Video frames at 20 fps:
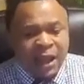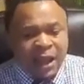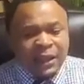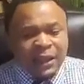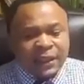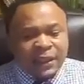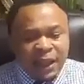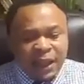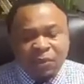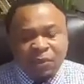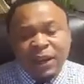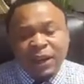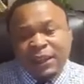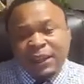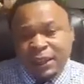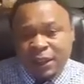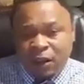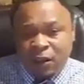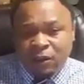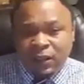debt
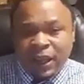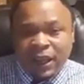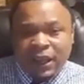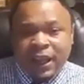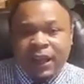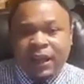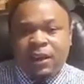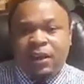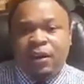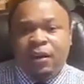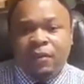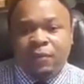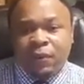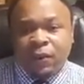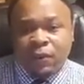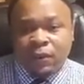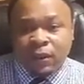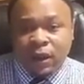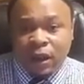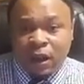ratio, like I
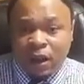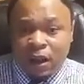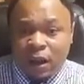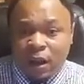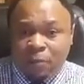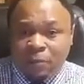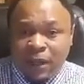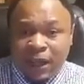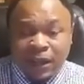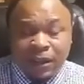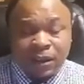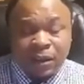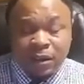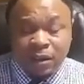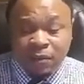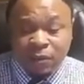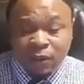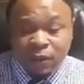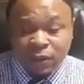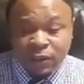covered, that
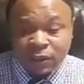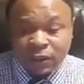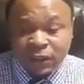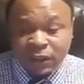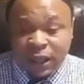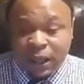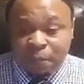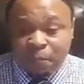covers,